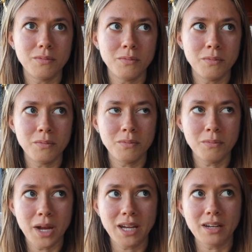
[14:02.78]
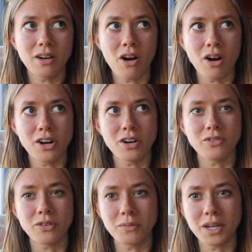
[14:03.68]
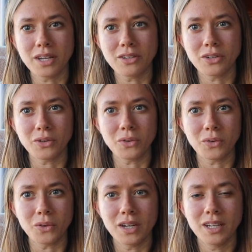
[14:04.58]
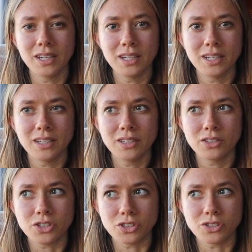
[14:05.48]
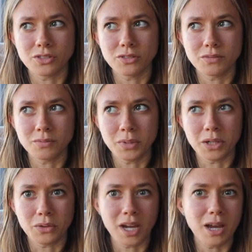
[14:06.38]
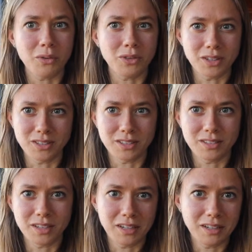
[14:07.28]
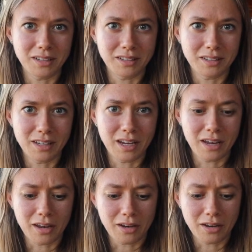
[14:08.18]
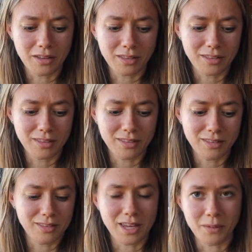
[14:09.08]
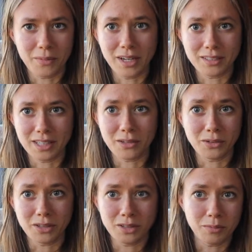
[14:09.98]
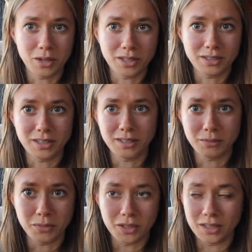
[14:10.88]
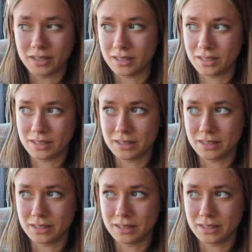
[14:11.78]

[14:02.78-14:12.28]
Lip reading: it harder for me to just be okay with existing. And that may sound depressing, but